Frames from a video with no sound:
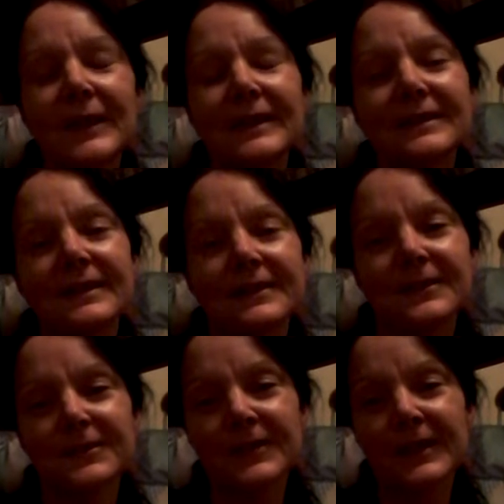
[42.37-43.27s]
is going to
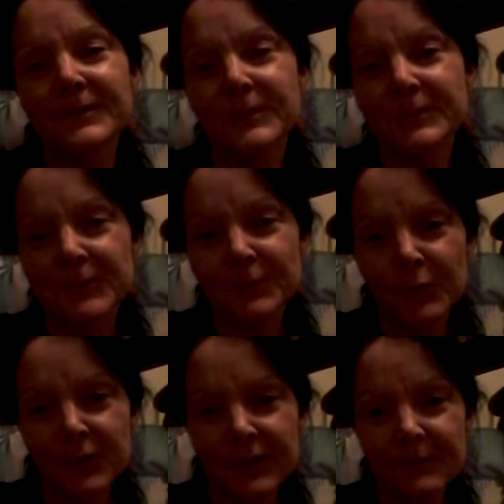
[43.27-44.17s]
travel from
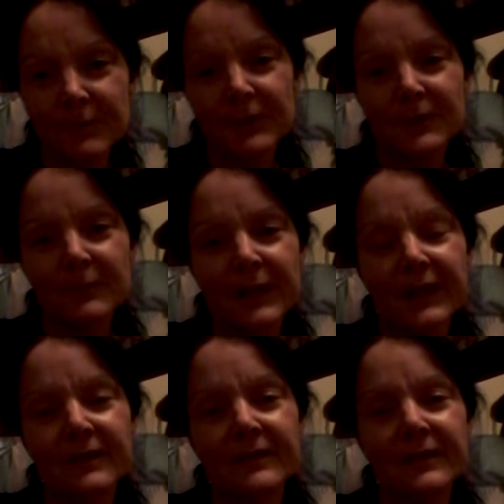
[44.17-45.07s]
one bunk
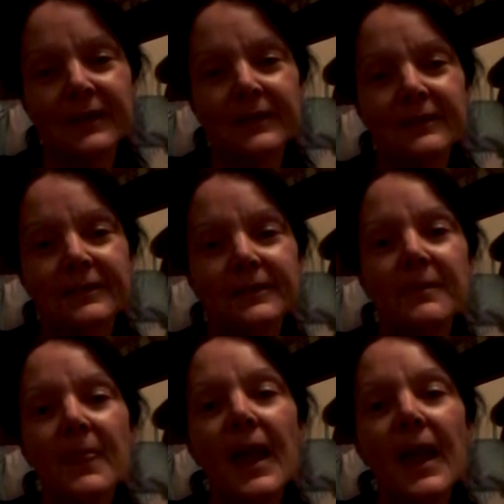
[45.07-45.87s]
bed to the other.